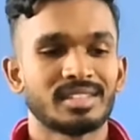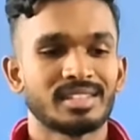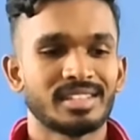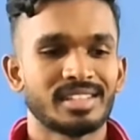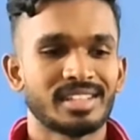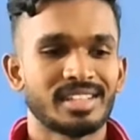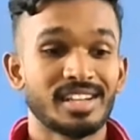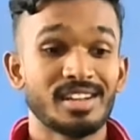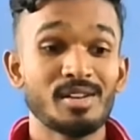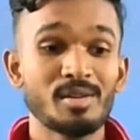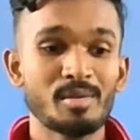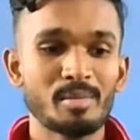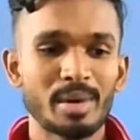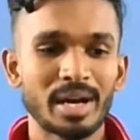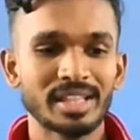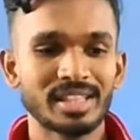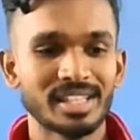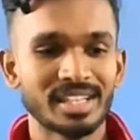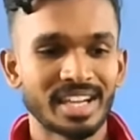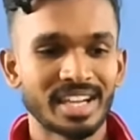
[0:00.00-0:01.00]
Now
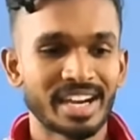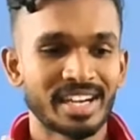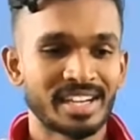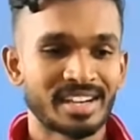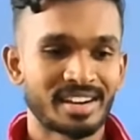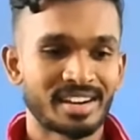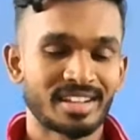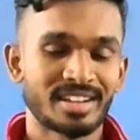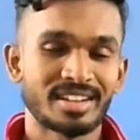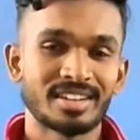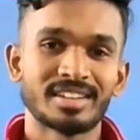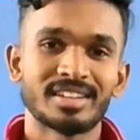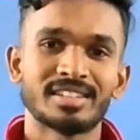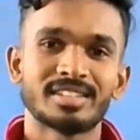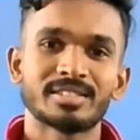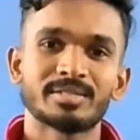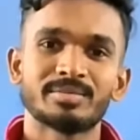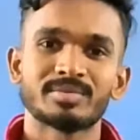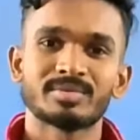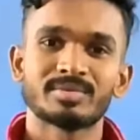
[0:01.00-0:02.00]
mother get triggered.
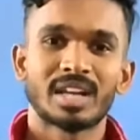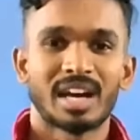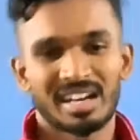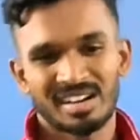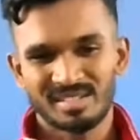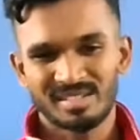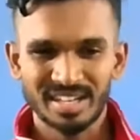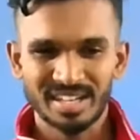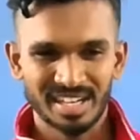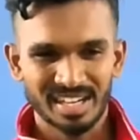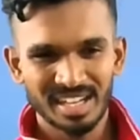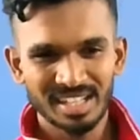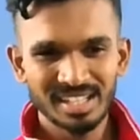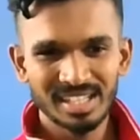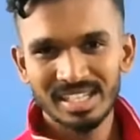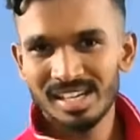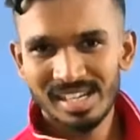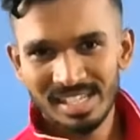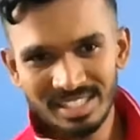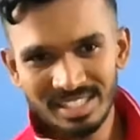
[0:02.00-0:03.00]
Another girl
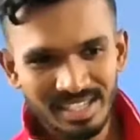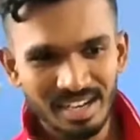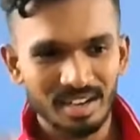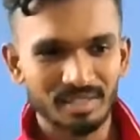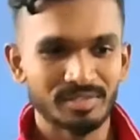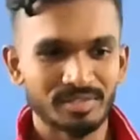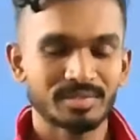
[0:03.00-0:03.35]
is enough.